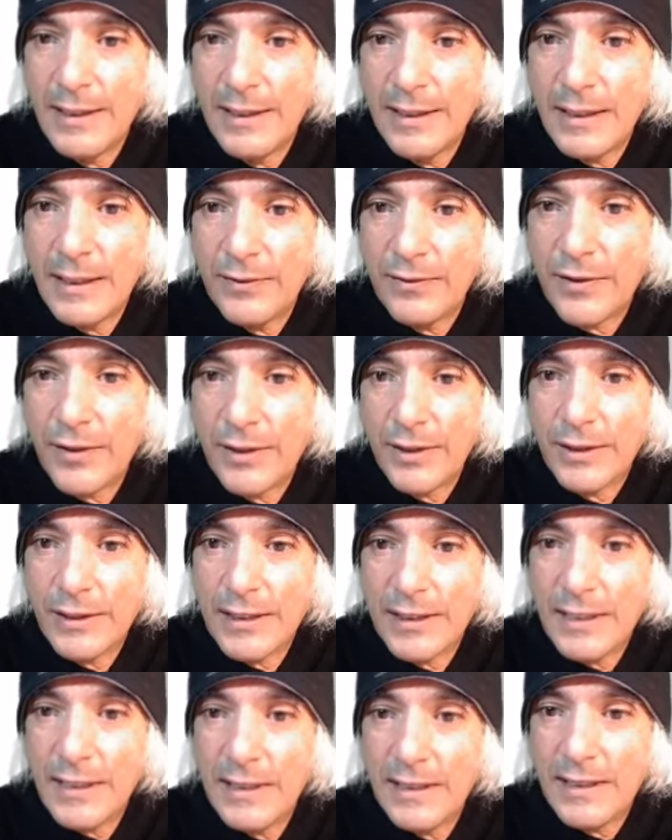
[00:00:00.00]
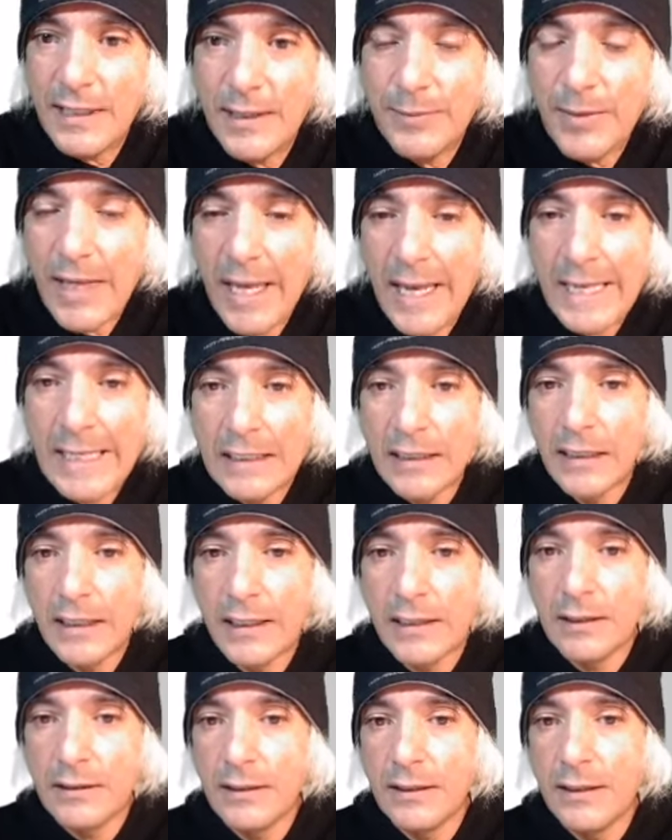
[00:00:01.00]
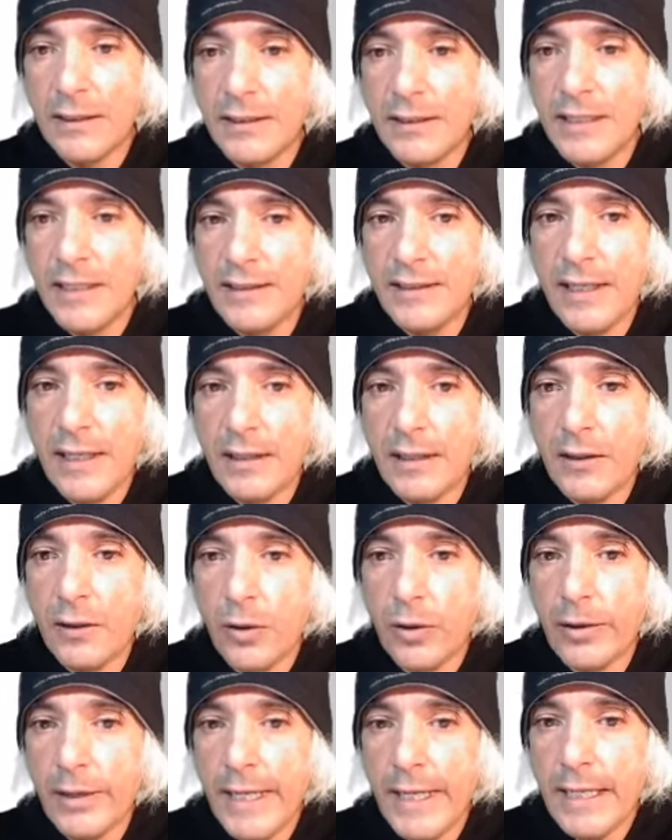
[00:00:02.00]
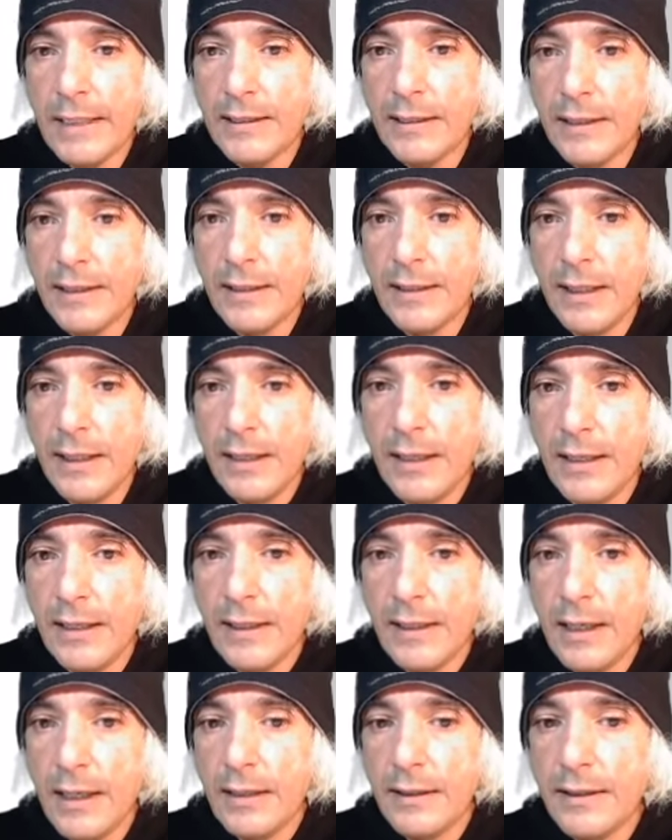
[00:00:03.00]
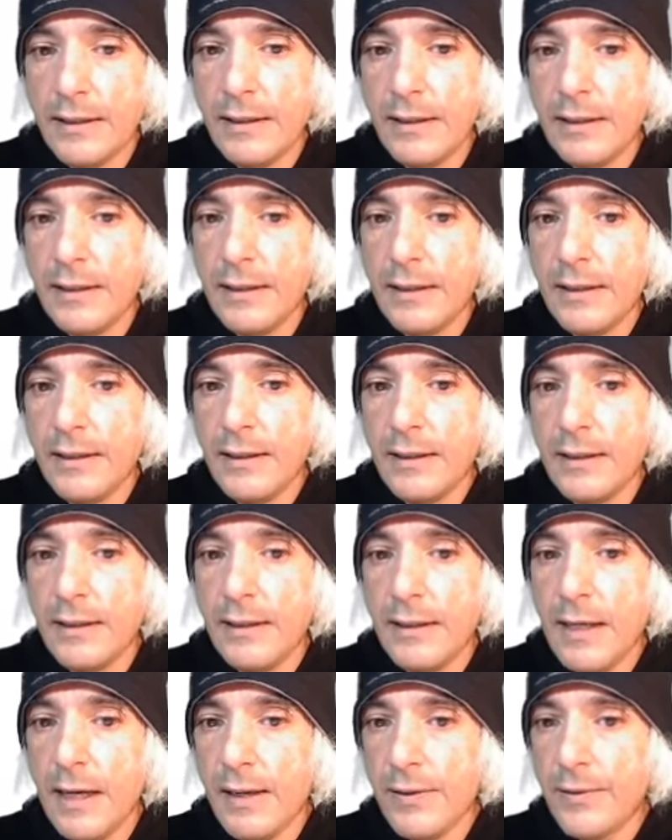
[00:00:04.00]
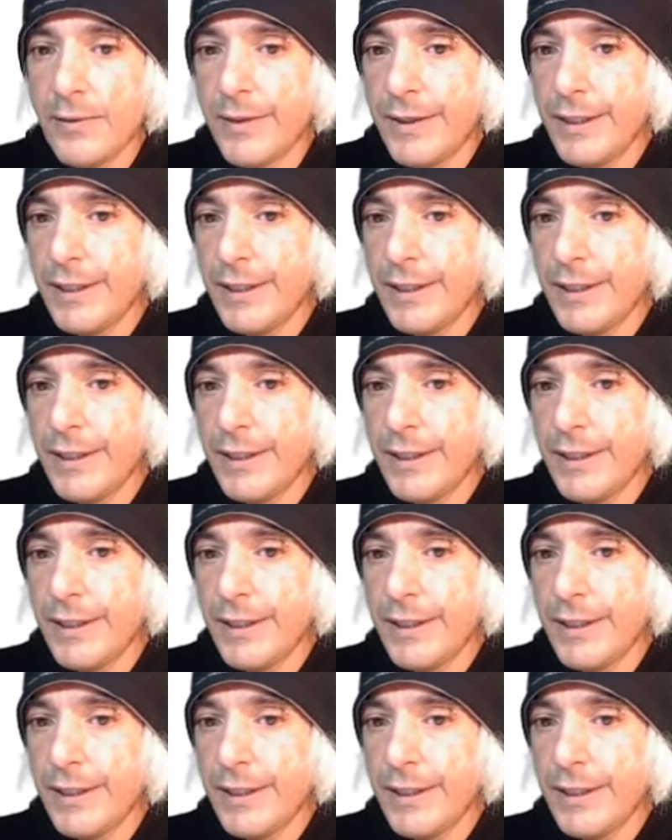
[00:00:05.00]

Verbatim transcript: is he a Does he seem analytical and detail oriented? Not